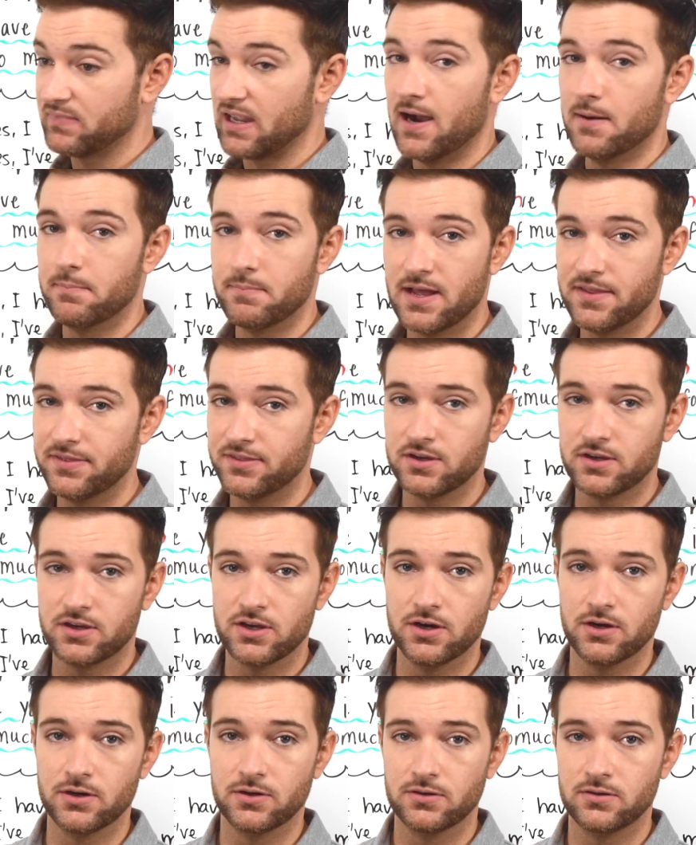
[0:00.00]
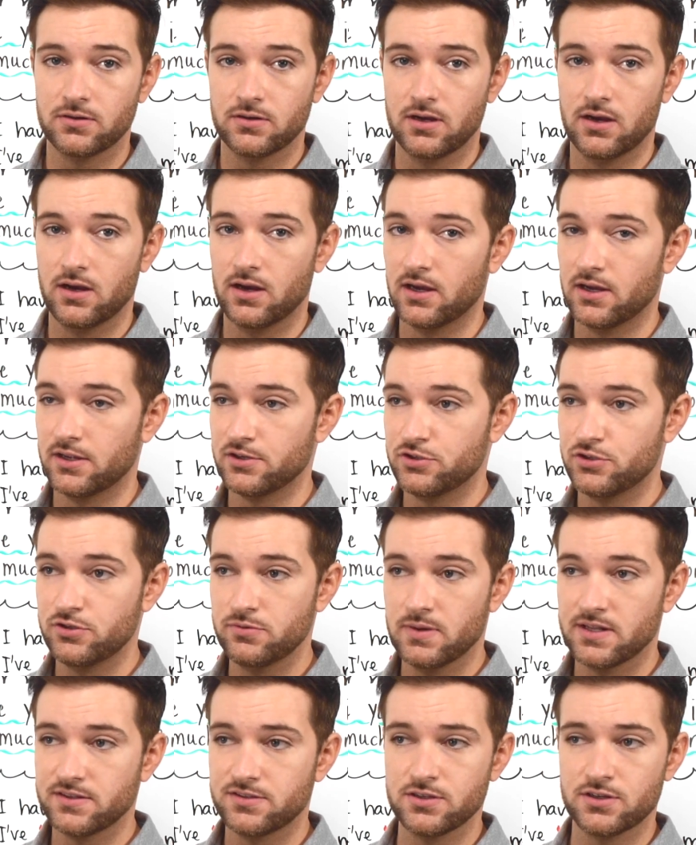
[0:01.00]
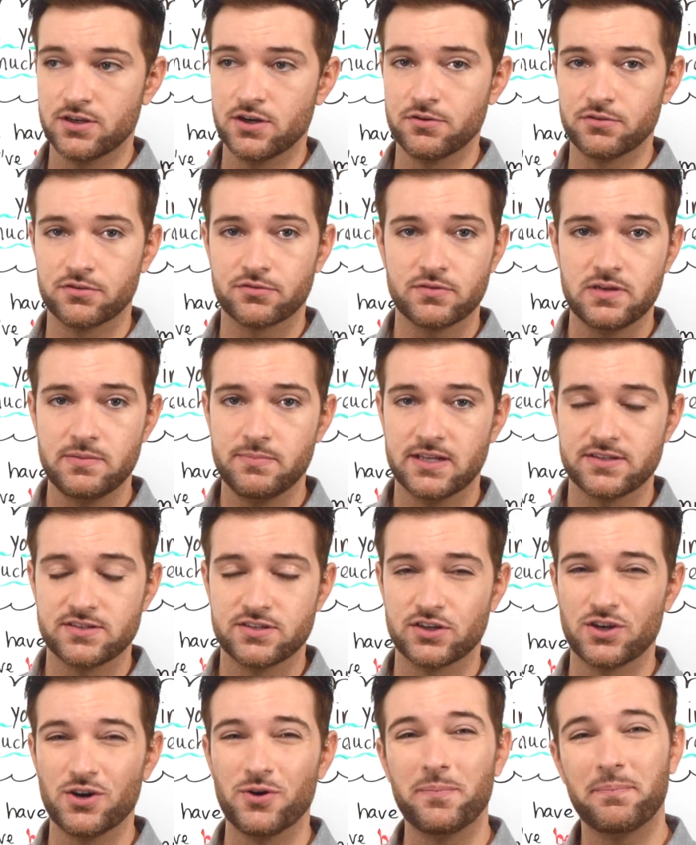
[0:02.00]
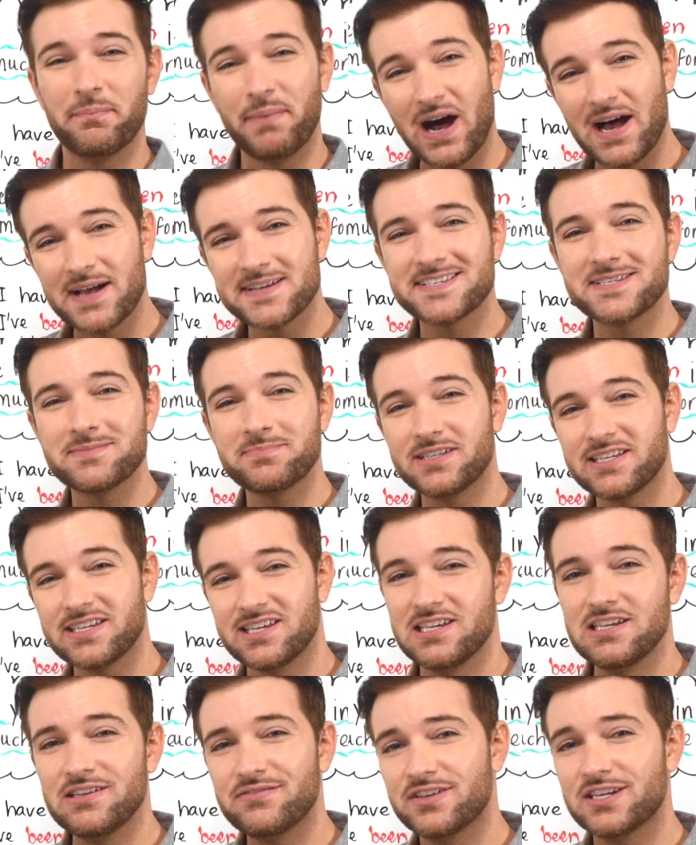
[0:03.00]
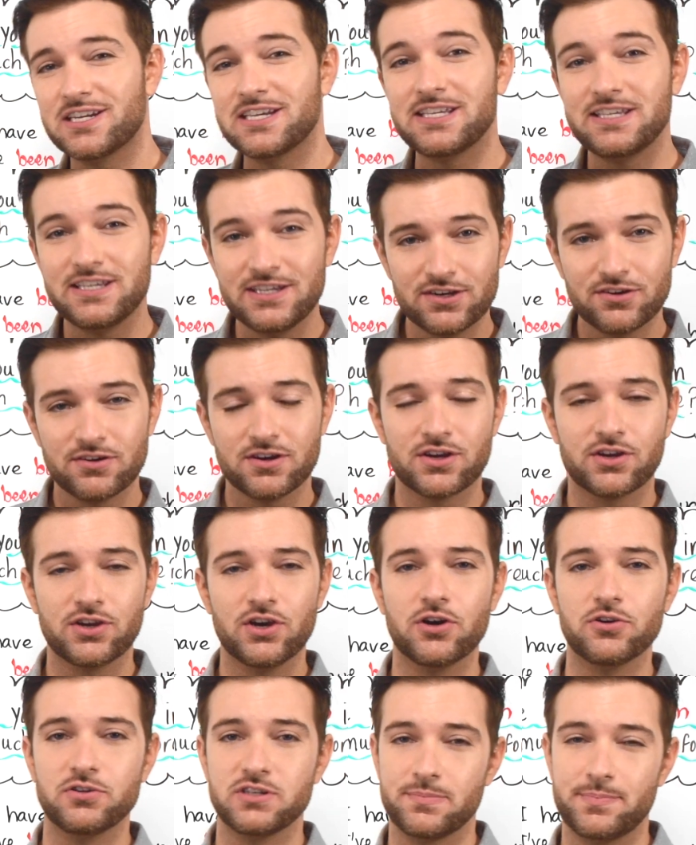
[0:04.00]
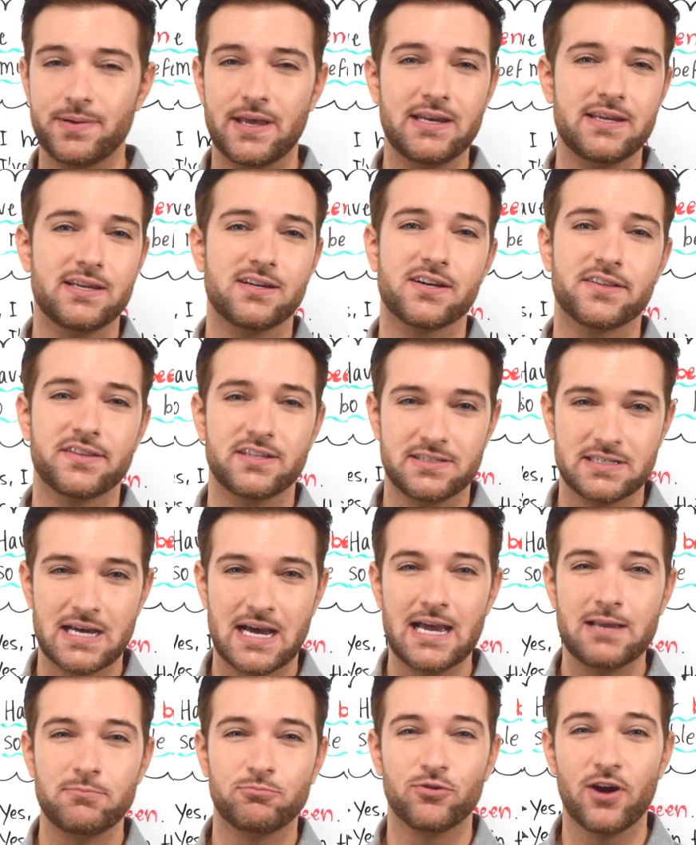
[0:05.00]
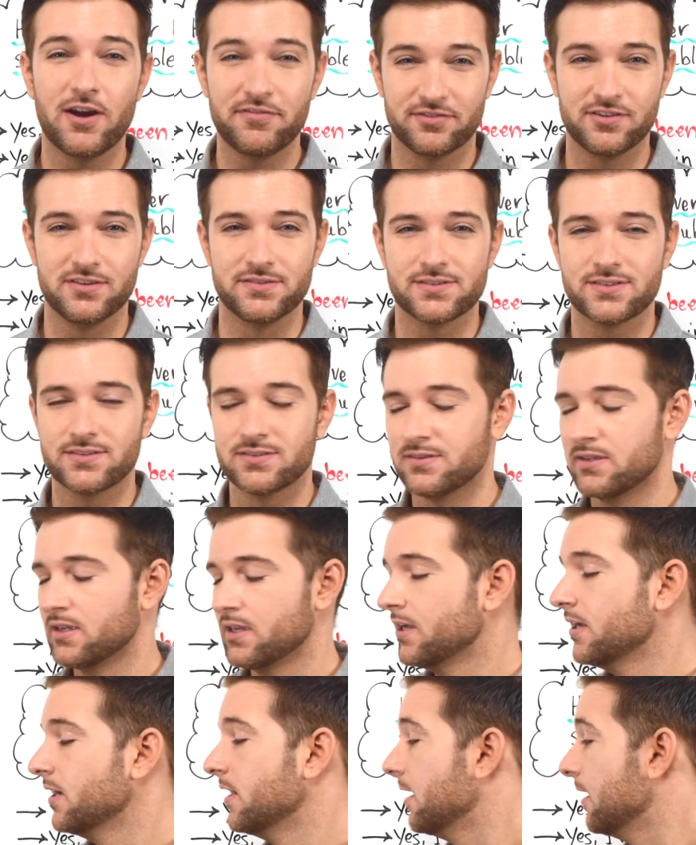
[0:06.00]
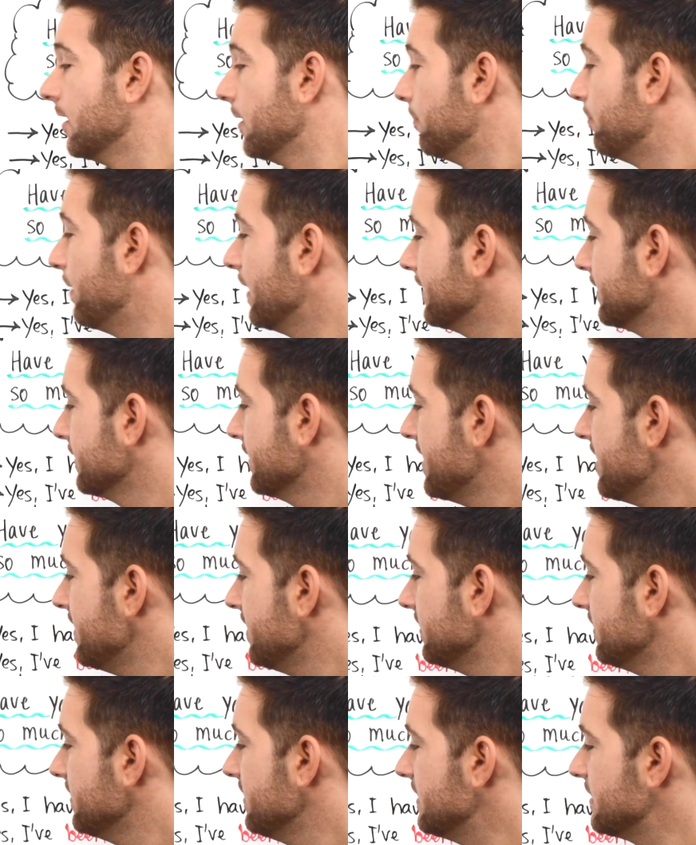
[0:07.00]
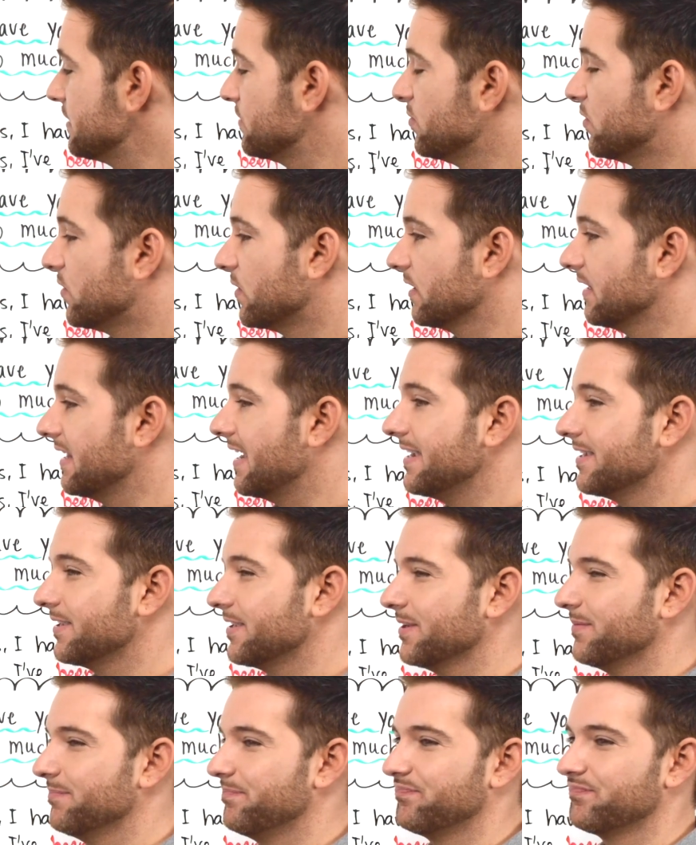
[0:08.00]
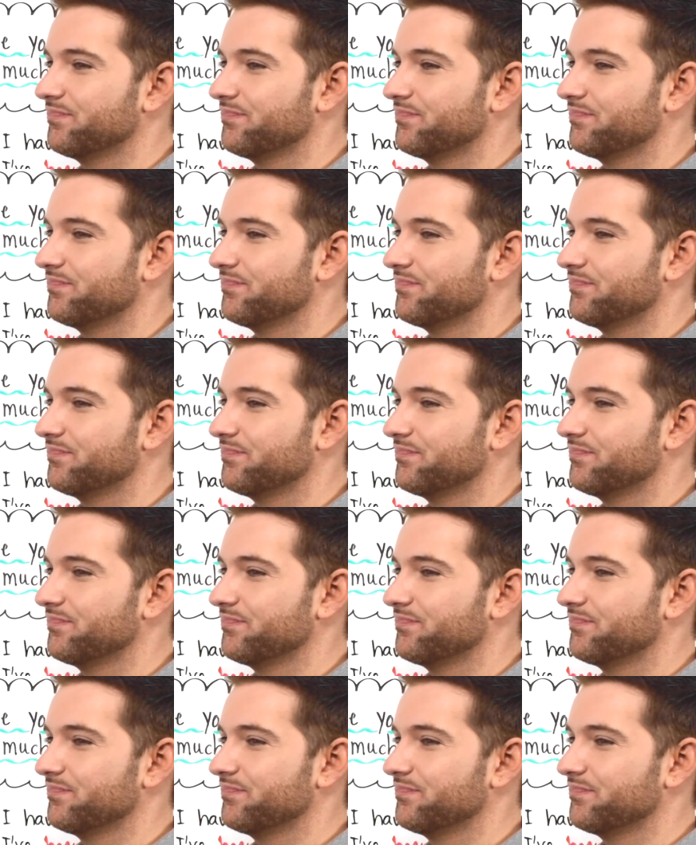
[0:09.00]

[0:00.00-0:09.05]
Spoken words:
a month ago, 2 months ago, 3 months ago, possibly even a year ago, depending on the time reference. But lately is more like